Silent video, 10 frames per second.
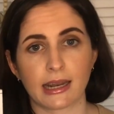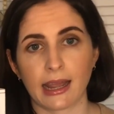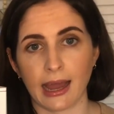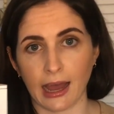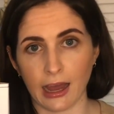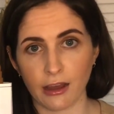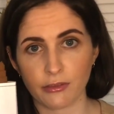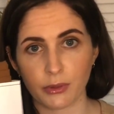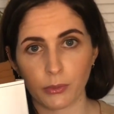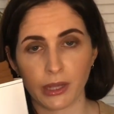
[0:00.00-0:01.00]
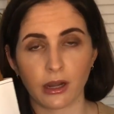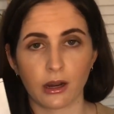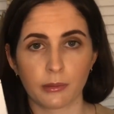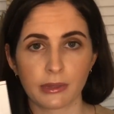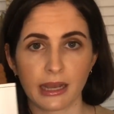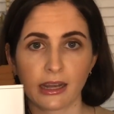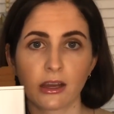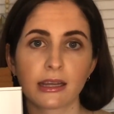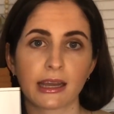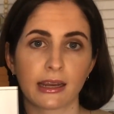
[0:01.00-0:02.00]
have, but we are planning
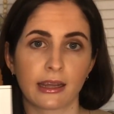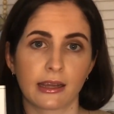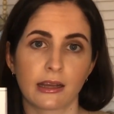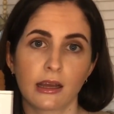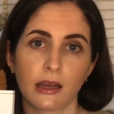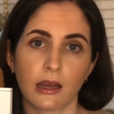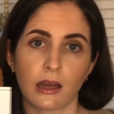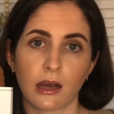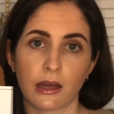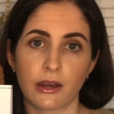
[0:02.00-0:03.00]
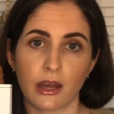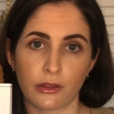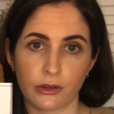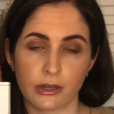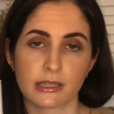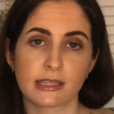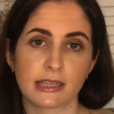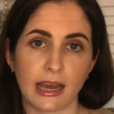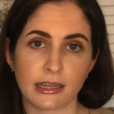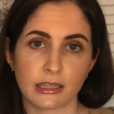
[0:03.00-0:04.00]
on getting another
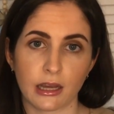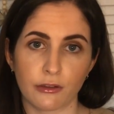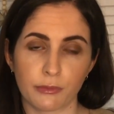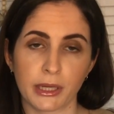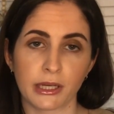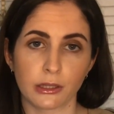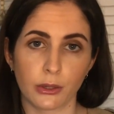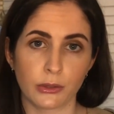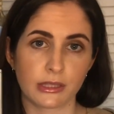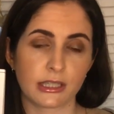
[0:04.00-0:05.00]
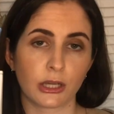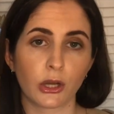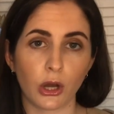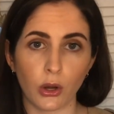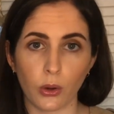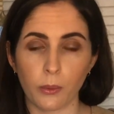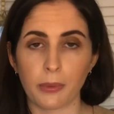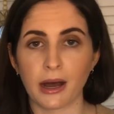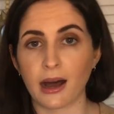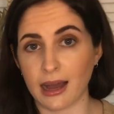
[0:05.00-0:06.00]
set of pillows to go
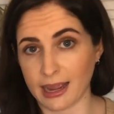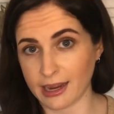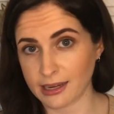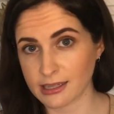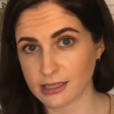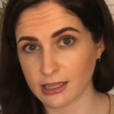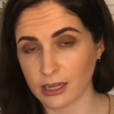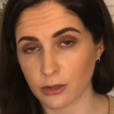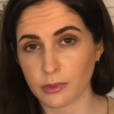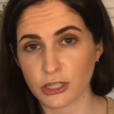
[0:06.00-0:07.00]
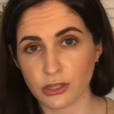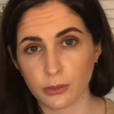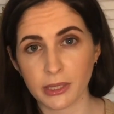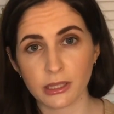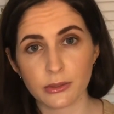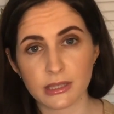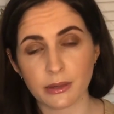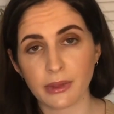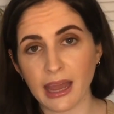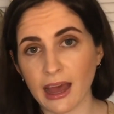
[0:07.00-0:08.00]
behind the original pillows that
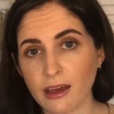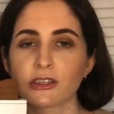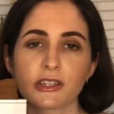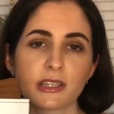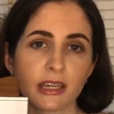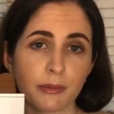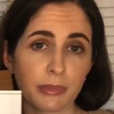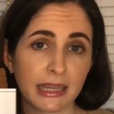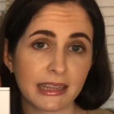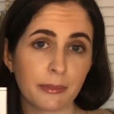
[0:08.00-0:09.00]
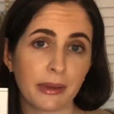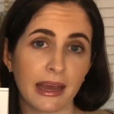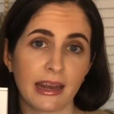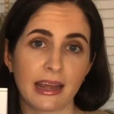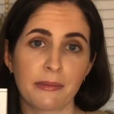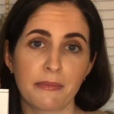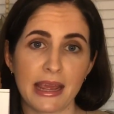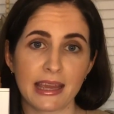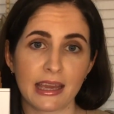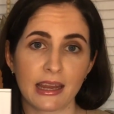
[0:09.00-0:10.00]
we have, just to complete the bed and
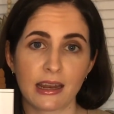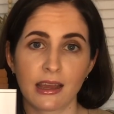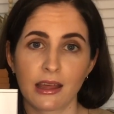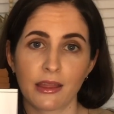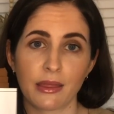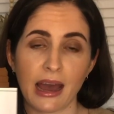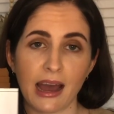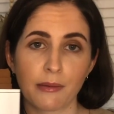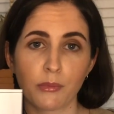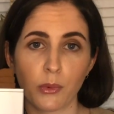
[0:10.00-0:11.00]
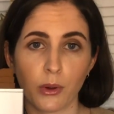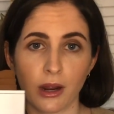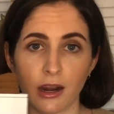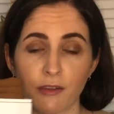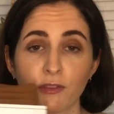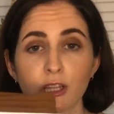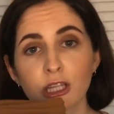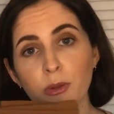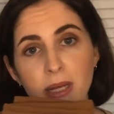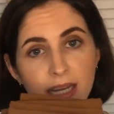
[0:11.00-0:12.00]
make it that more
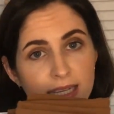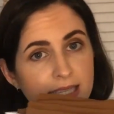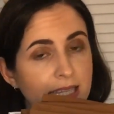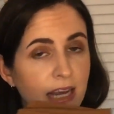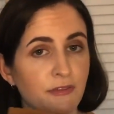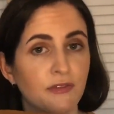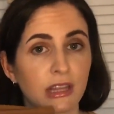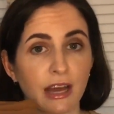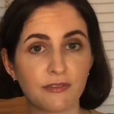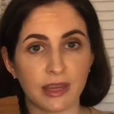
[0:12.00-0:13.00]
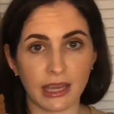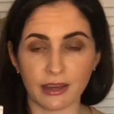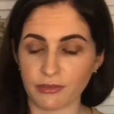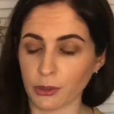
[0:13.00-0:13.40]
voluminous and fluffy, if you